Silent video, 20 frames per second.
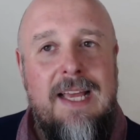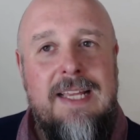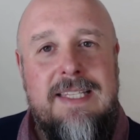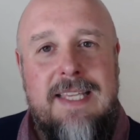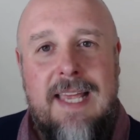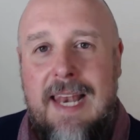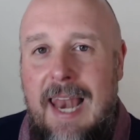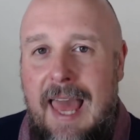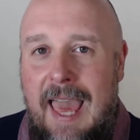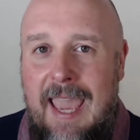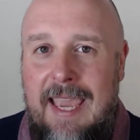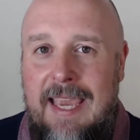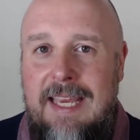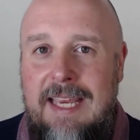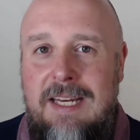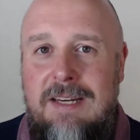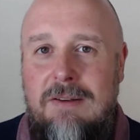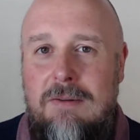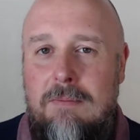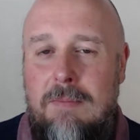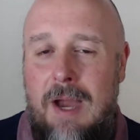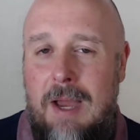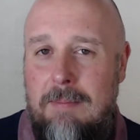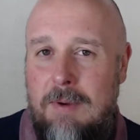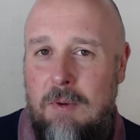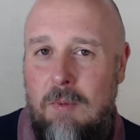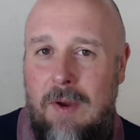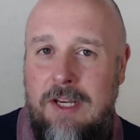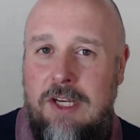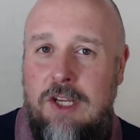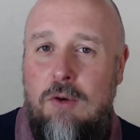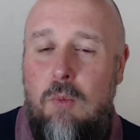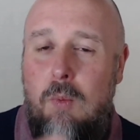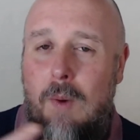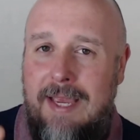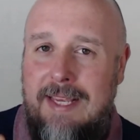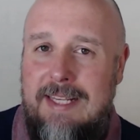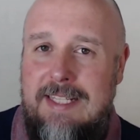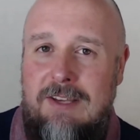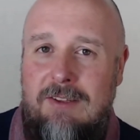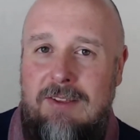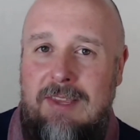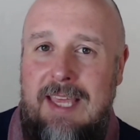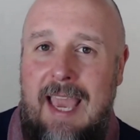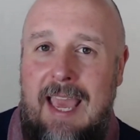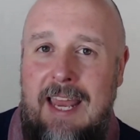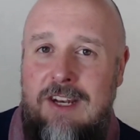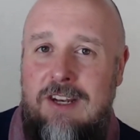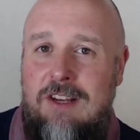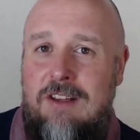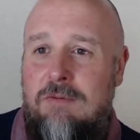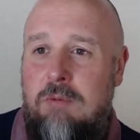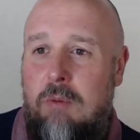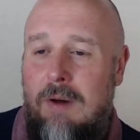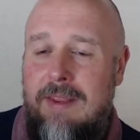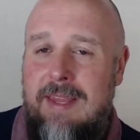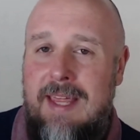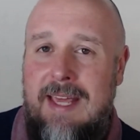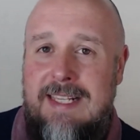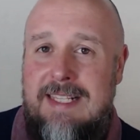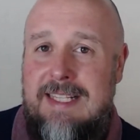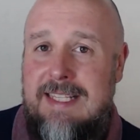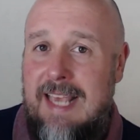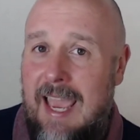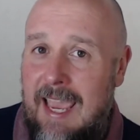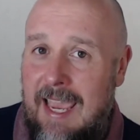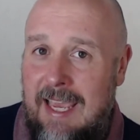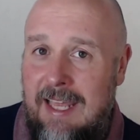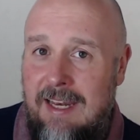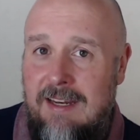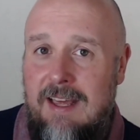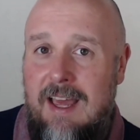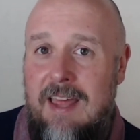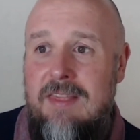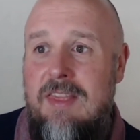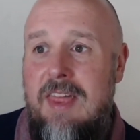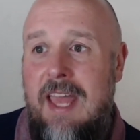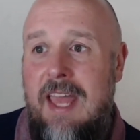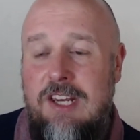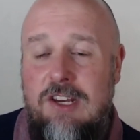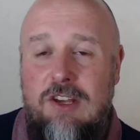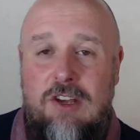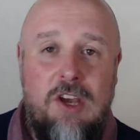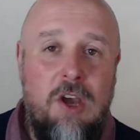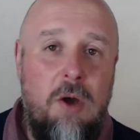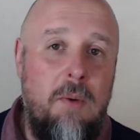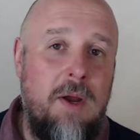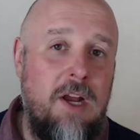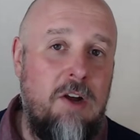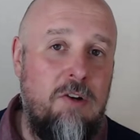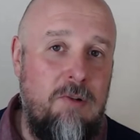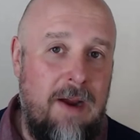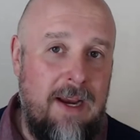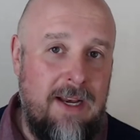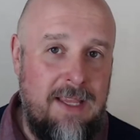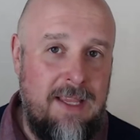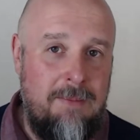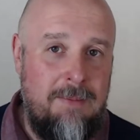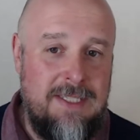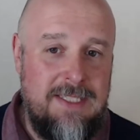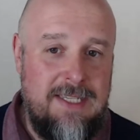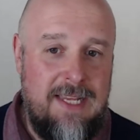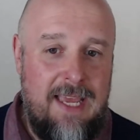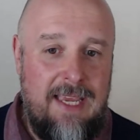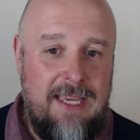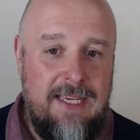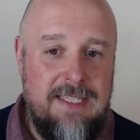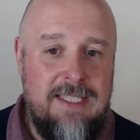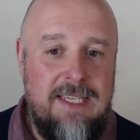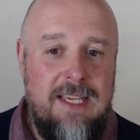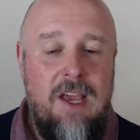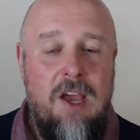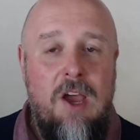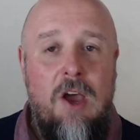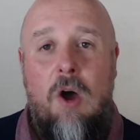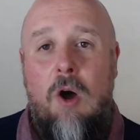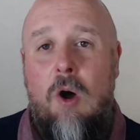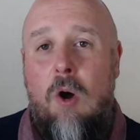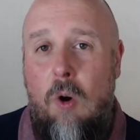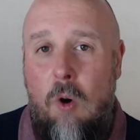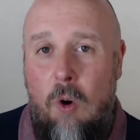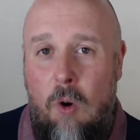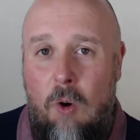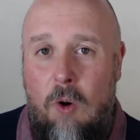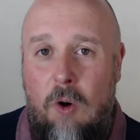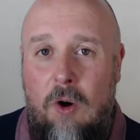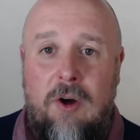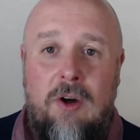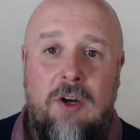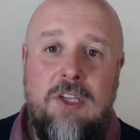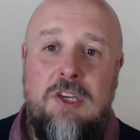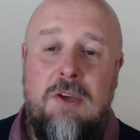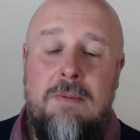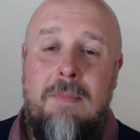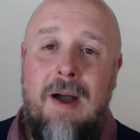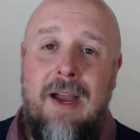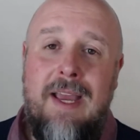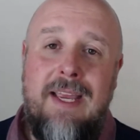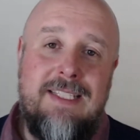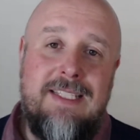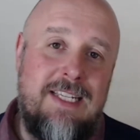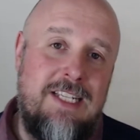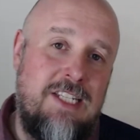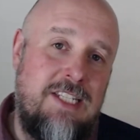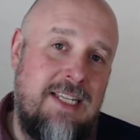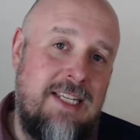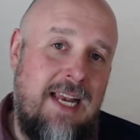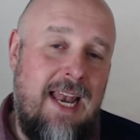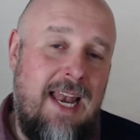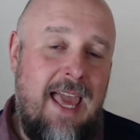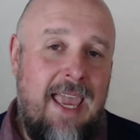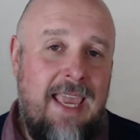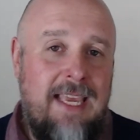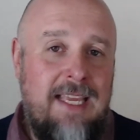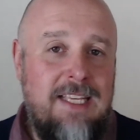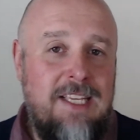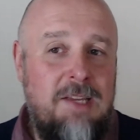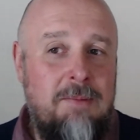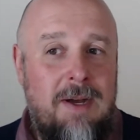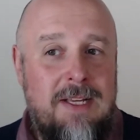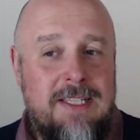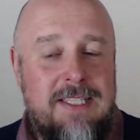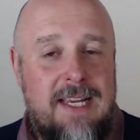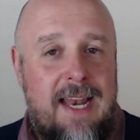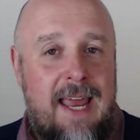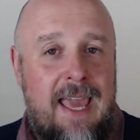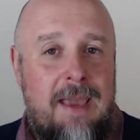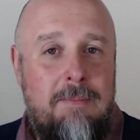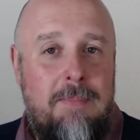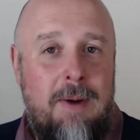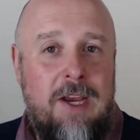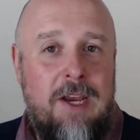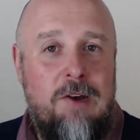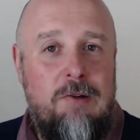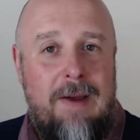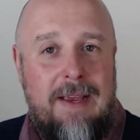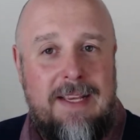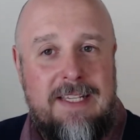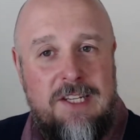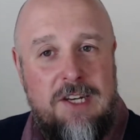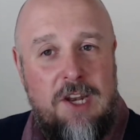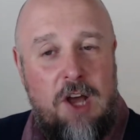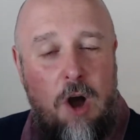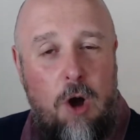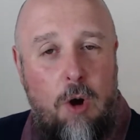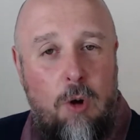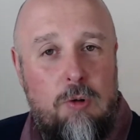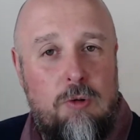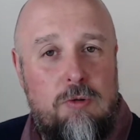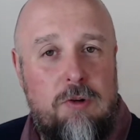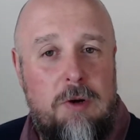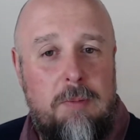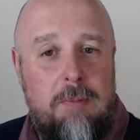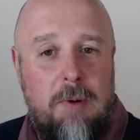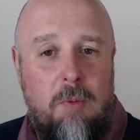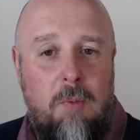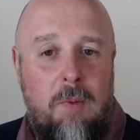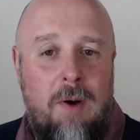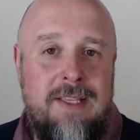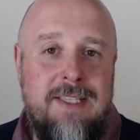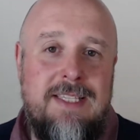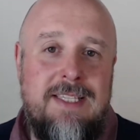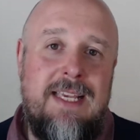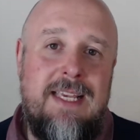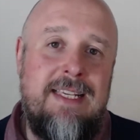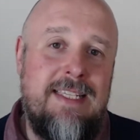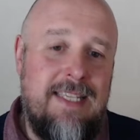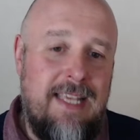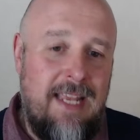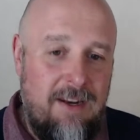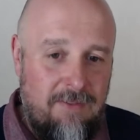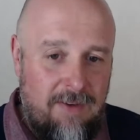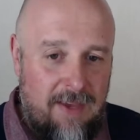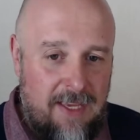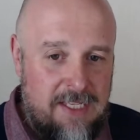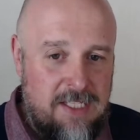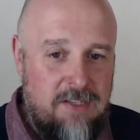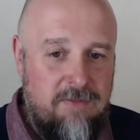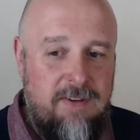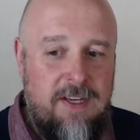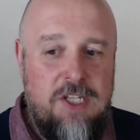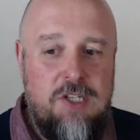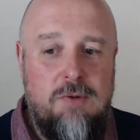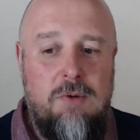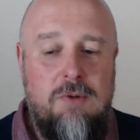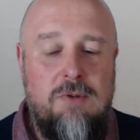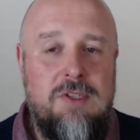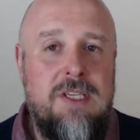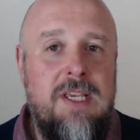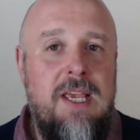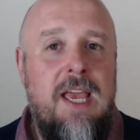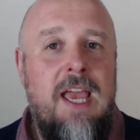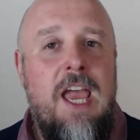Delayed might be when you wait till the end of what they're saying and then you go and correct their mistakes. Or you might delay it by correcting the whole group at once instead of individuals.